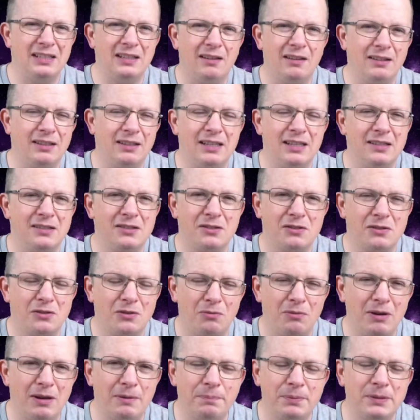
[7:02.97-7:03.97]
like his
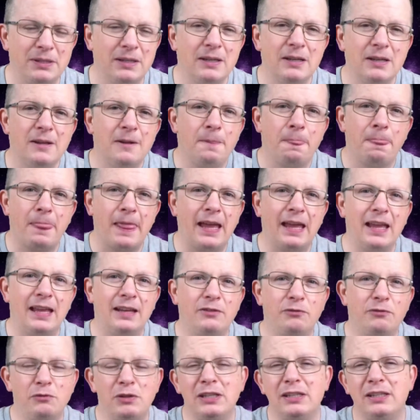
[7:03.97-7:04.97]
script,
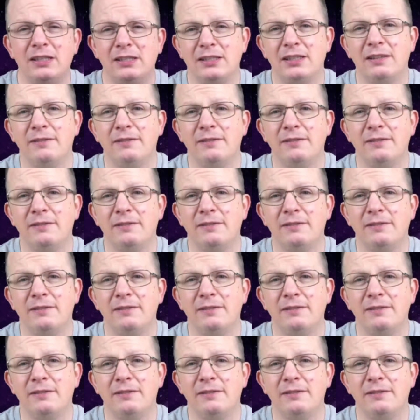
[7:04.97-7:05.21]
and really has